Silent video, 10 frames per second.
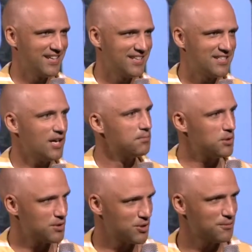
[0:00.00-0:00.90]
to help you
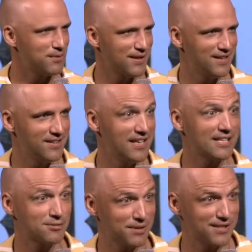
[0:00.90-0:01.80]
interpret the
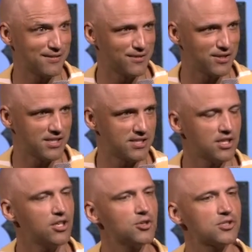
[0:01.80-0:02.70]
explicit verses.
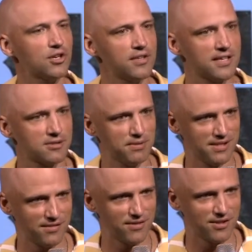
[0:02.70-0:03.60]
You use all the
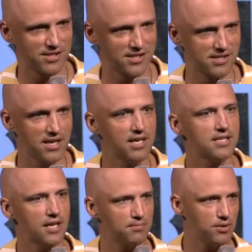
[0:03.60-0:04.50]
explicit verses to
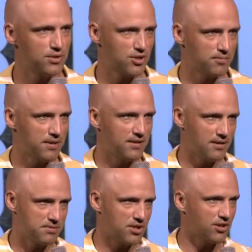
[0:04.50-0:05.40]
help you interpret the
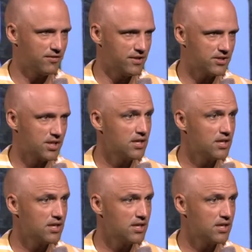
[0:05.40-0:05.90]
obscure verse.